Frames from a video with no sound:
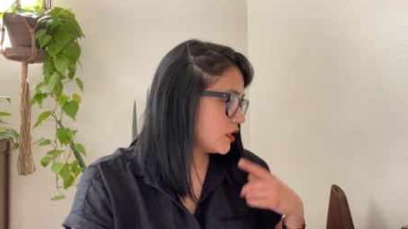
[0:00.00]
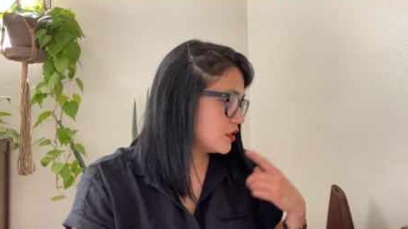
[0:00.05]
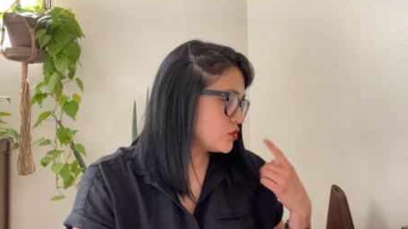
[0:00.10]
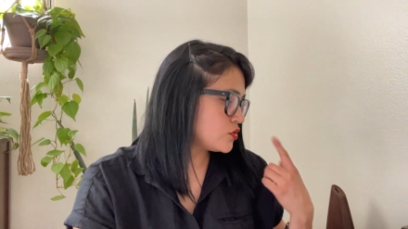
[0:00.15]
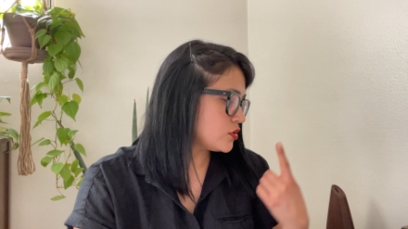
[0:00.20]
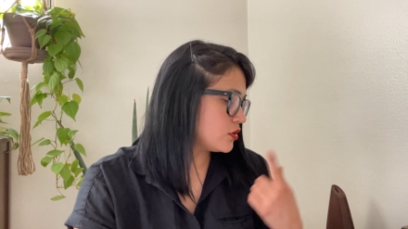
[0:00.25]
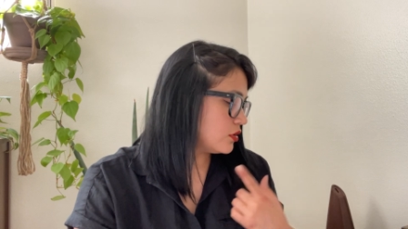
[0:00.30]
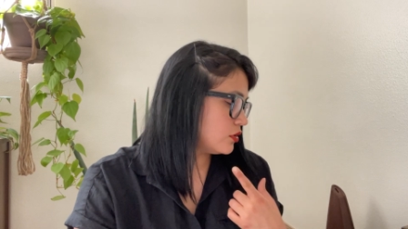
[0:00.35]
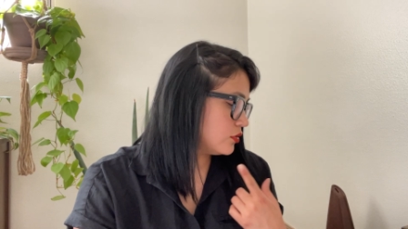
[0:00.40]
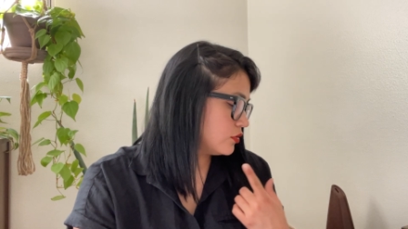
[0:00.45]

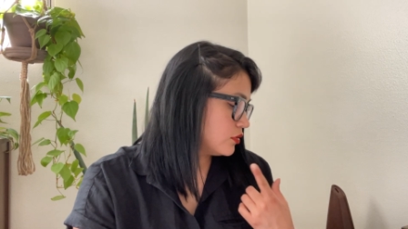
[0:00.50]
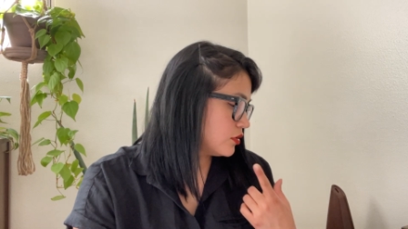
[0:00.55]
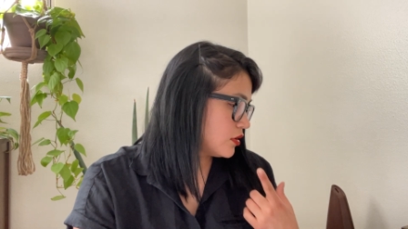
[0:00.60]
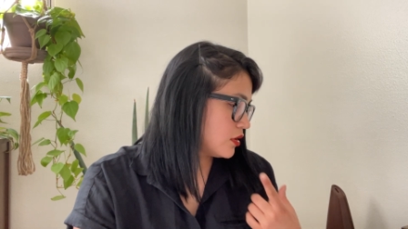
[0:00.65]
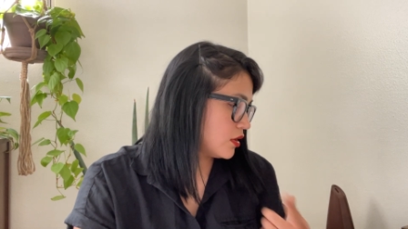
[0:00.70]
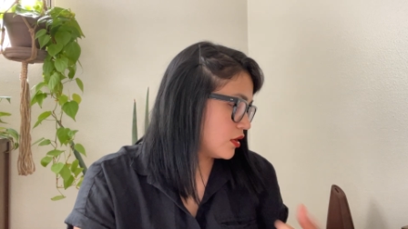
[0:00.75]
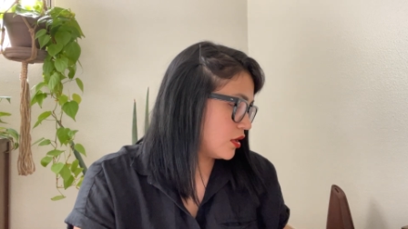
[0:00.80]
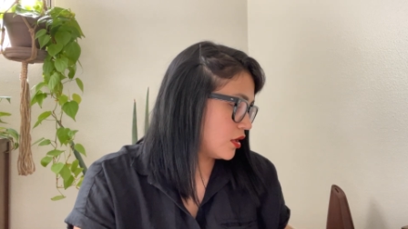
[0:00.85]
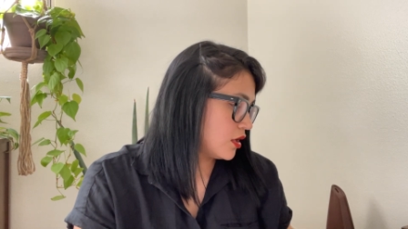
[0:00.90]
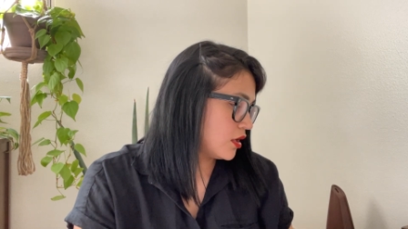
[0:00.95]
So
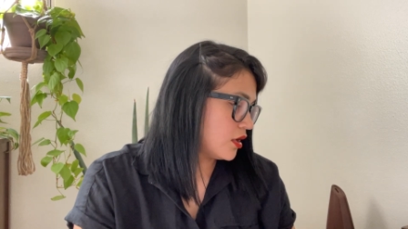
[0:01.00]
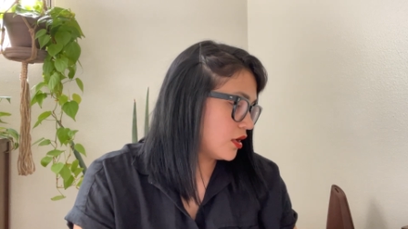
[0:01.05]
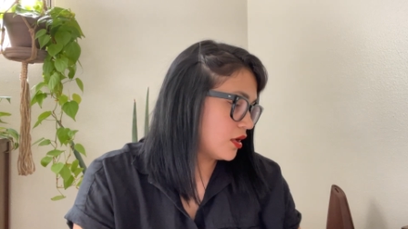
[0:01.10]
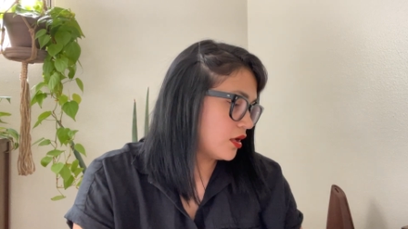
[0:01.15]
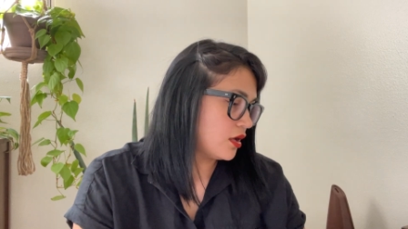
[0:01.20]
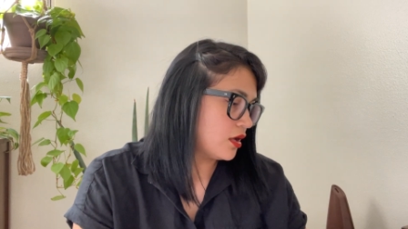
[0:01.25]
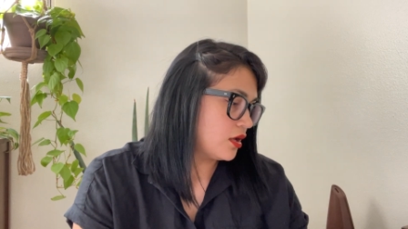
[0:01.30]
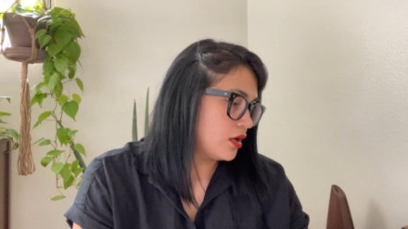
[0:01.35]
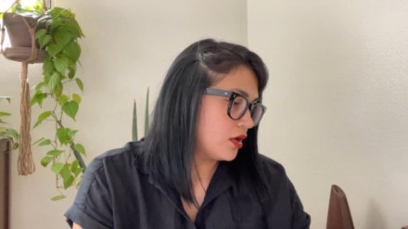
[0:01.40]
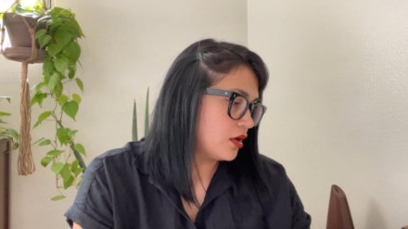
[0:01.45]

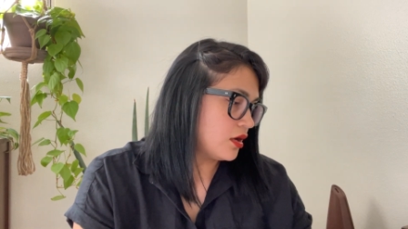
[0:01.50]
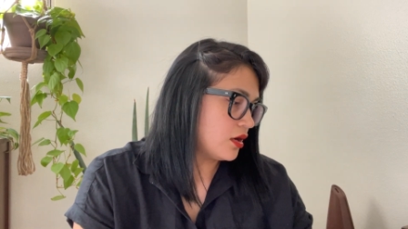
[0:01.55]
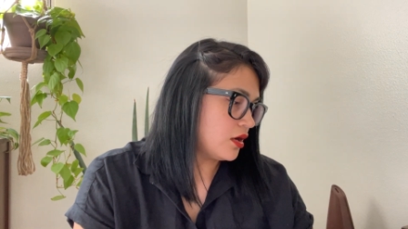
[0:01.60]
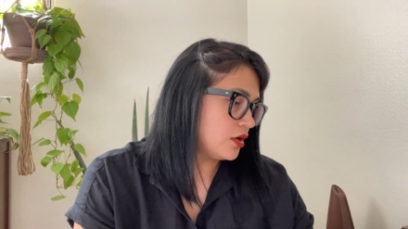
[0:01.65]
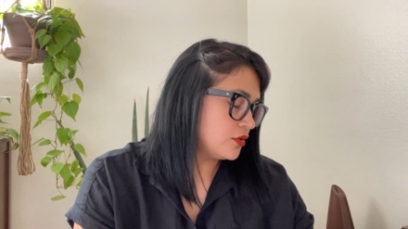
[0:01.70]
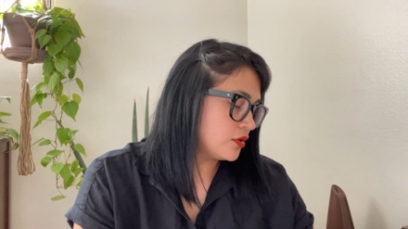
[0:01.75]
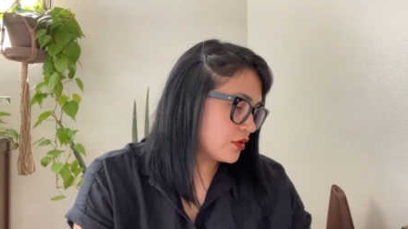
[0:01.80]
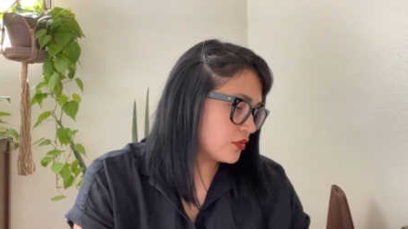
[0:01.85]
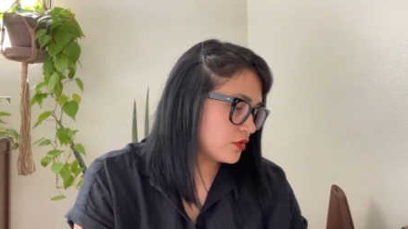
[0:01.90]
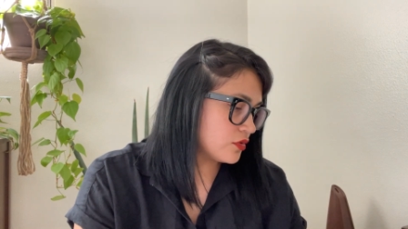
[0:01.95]

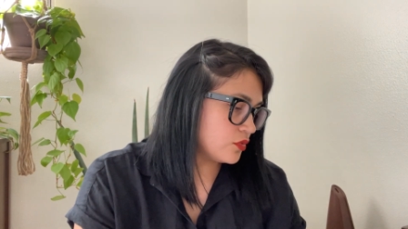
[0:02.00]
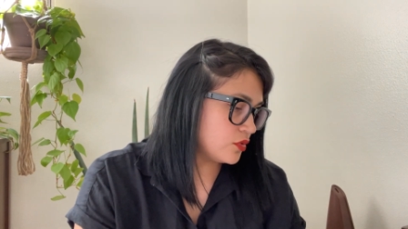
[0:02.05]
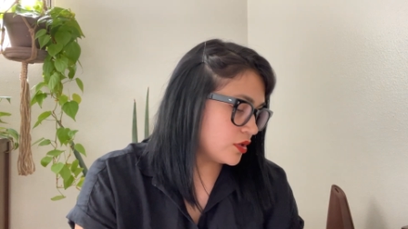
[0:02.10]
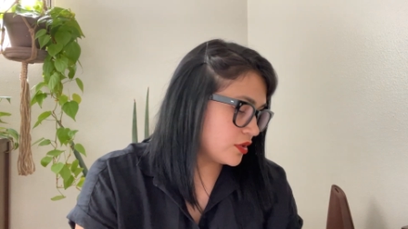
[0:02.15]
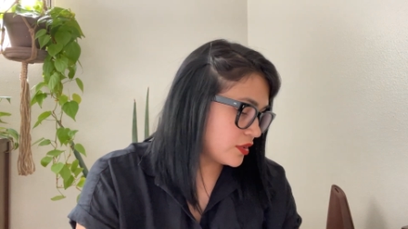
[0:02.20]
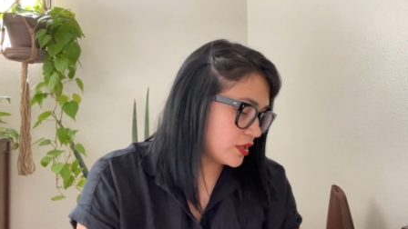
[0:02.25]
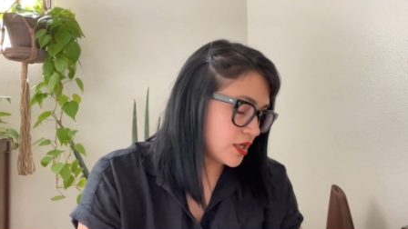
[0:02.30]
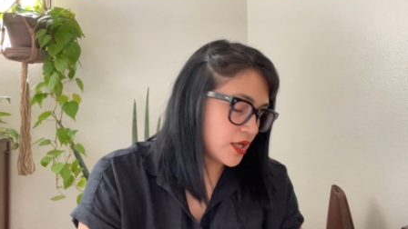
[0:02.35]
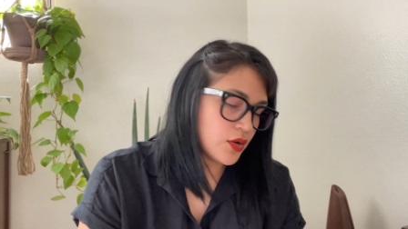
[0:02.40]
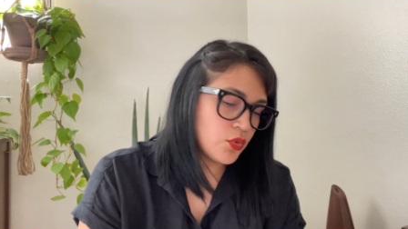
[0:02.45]
another
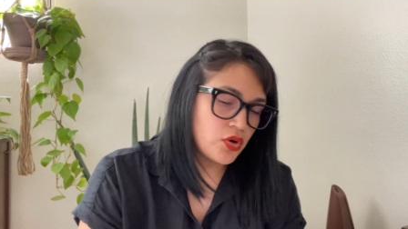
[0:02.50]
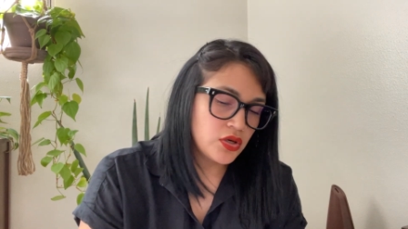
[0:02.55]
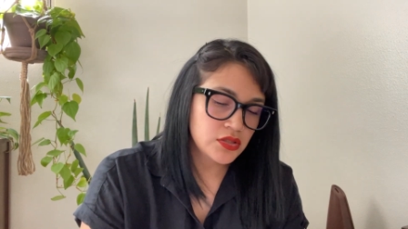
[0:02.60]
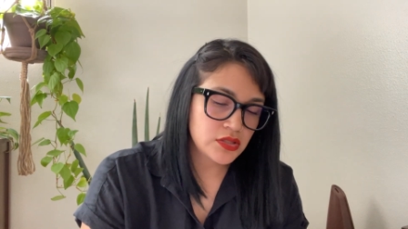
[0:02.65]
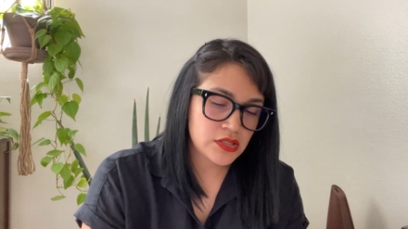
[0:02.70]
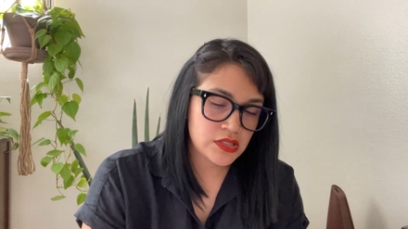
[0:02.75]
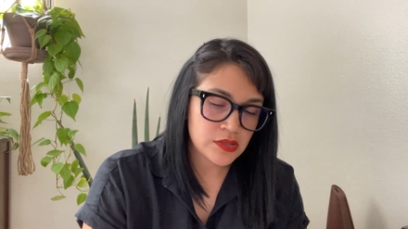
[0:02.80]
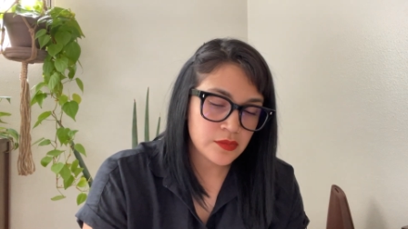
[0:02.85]
one that I wanted